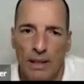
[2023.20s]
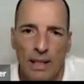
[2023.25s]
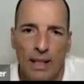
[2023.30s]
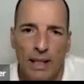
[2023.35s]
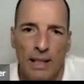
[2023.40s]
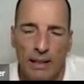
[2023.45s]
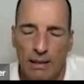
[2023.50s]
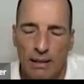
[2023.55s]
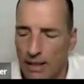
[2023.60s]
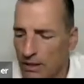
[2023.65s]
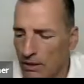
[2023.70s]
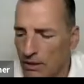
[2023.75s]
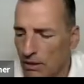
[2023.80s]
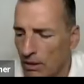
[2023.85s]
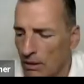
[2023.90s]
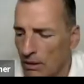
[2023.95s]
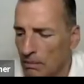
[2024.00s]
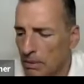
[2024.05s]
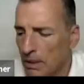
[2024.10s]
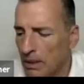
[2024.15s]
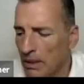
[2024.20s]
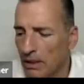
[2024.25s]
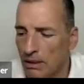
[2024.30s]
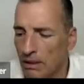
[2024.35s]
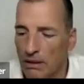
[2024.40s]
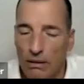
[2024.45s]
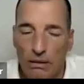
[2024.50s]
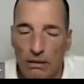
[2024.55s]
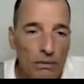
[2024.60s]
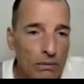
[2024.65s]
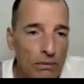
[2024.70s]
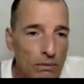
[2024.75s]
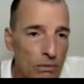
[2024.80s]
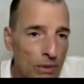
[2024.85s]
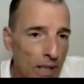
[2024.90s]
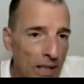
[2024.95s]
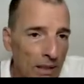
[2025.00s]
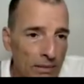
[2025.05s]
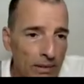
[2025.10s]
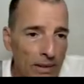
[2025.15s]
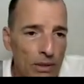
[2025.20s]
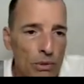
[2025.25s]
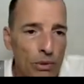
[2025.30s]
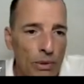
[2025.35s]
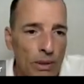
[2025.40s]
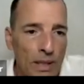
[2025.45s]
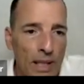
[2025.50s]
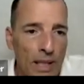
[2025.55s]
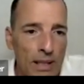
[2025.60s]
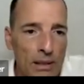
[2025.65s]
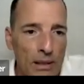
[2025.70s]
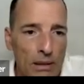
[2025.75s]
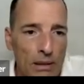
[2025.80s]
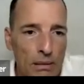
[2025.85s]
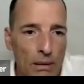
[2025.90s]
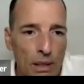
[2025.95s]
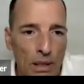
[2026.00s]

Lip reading: And that's going to be relevant to another